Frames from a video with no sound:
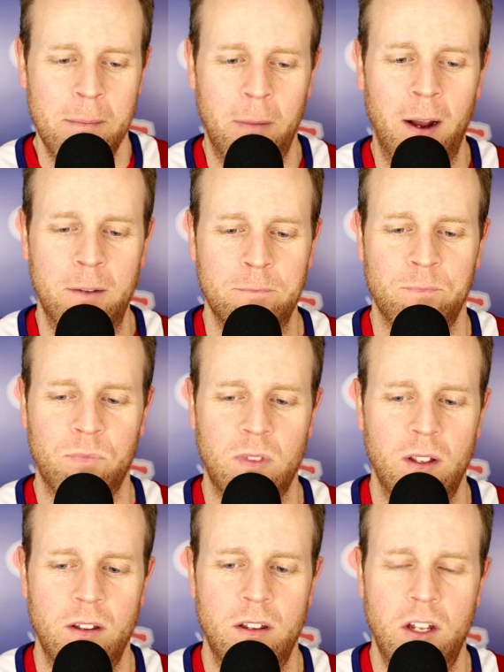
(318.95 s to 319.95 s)
but
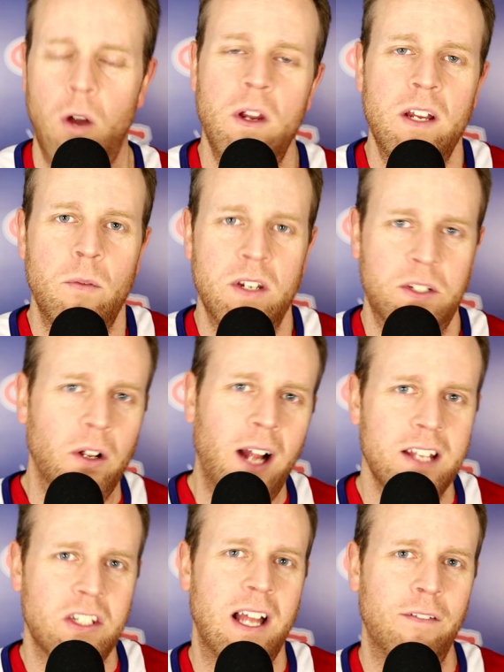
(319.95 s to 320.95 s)
we still
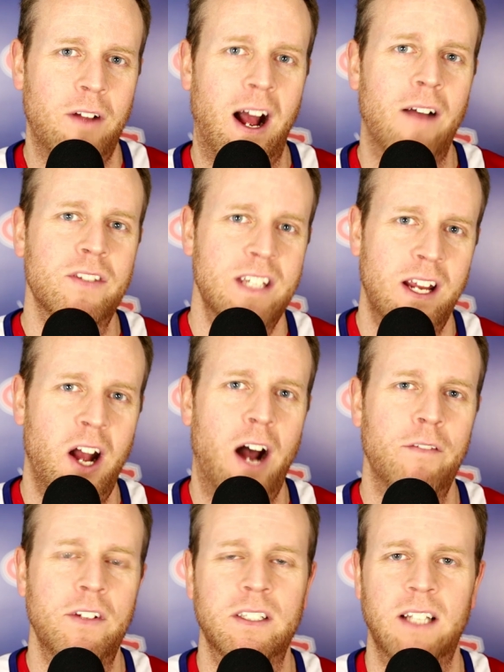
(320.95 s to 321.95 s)
got Slavkovsky,
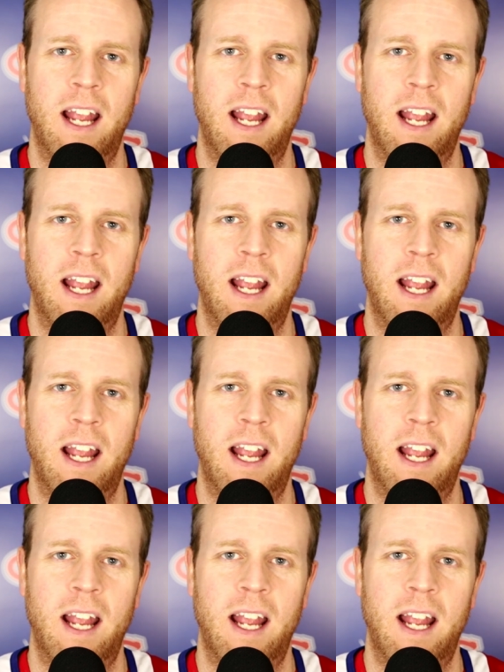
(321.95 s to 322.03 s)
Caulfield,